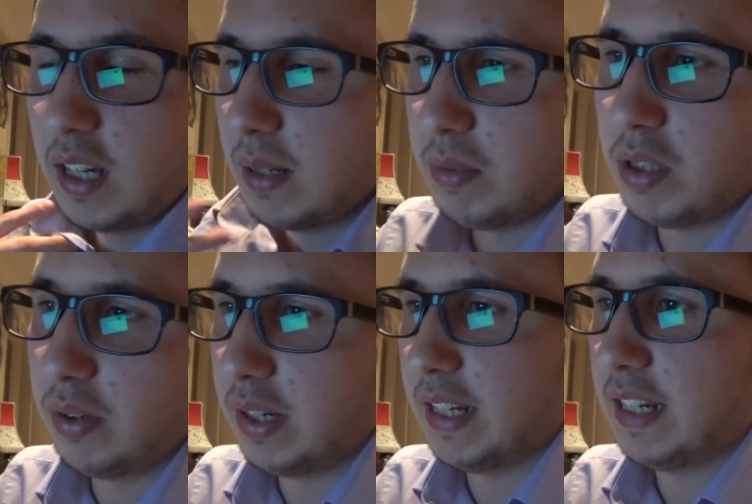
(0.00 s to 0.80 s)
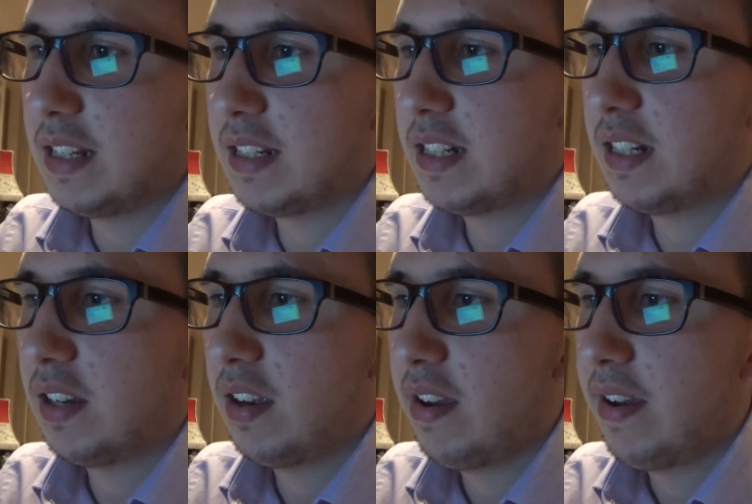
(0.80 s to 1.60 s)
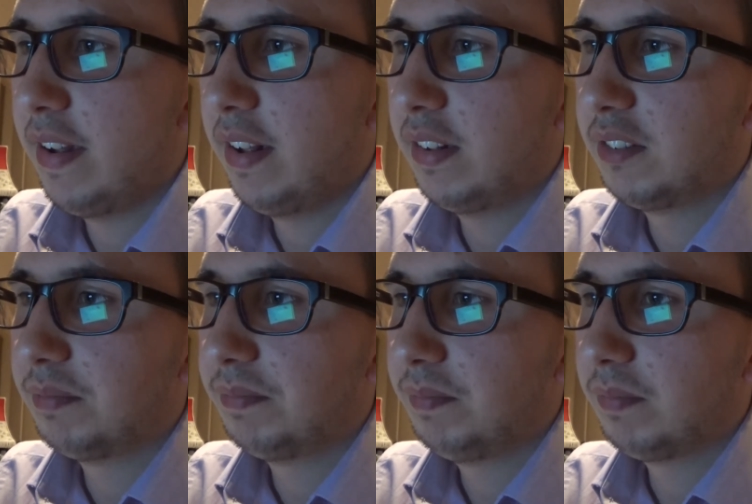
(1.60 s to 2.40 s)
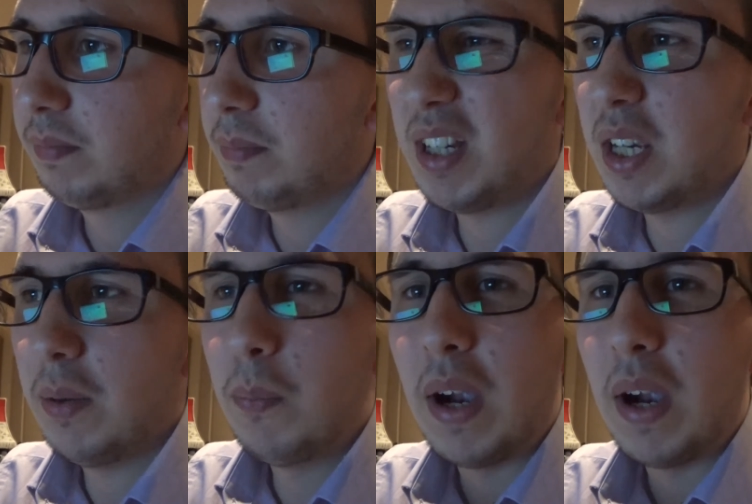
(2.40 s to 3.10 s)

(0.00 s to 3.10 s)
I'm doing it my own